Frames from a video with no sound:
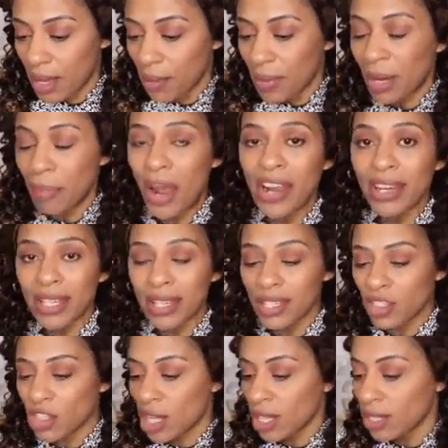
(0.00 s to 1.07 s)
But apparently
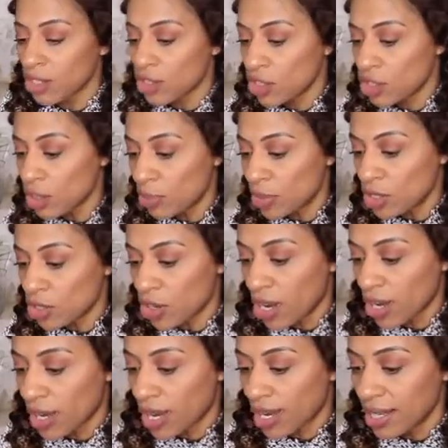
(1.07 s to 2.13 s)
this gel is super
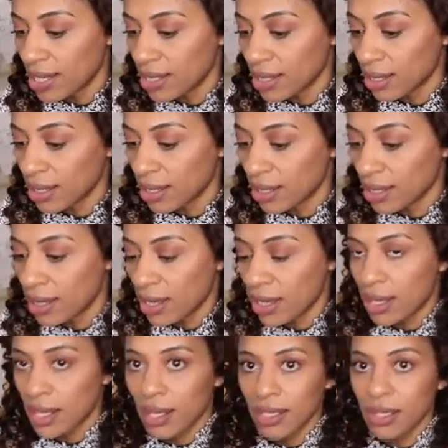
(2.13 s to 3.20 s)
strong, guys.
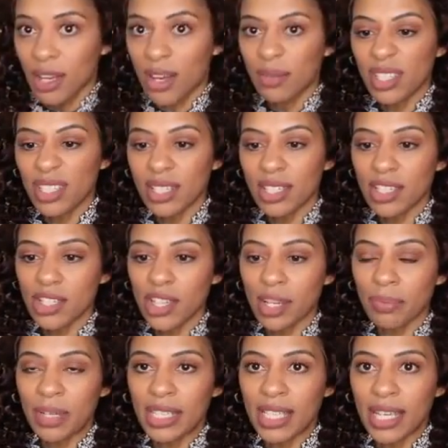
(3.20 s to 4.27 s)
So I'm just going to
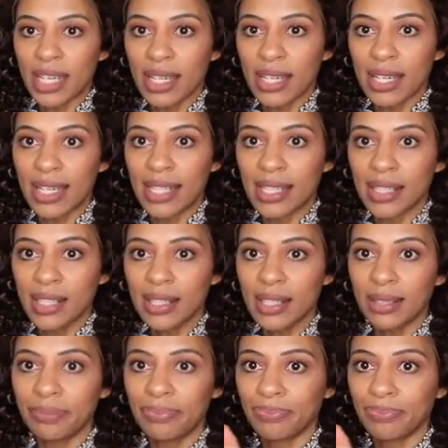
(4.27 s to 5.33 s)
start by taking a little,